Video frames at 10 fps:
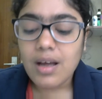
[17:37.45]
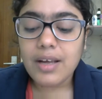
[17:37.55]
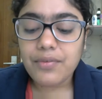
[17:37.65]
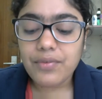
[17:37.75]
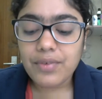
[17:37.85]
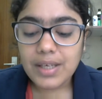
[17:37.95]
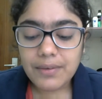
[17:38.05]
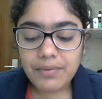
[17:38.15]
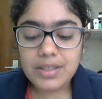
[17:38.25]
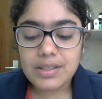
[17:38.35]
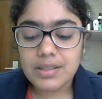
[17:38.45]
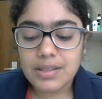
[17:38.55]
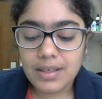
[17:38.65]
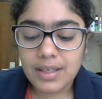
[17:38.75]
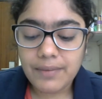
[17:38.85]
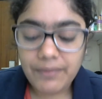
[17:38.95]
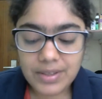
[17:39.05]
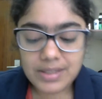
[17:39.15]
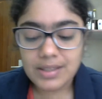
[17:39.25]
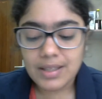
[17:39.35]
If
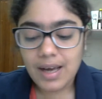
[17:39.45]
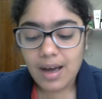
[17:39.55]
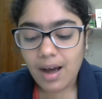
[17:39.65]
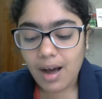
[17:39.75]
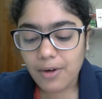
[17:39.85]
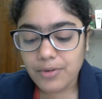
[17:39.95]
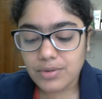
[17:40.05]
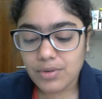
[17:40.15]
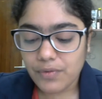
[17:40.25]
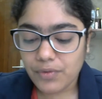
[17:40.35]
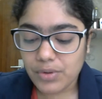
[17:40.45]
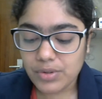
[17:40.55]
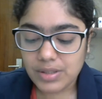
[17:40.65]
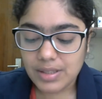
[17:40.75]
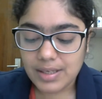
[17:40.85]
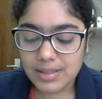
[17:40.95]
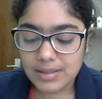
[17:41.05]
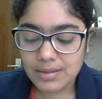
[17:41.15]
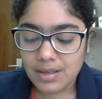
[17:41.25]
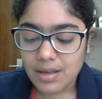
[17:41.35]
it's their house, of course there
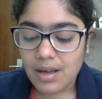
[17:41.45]
is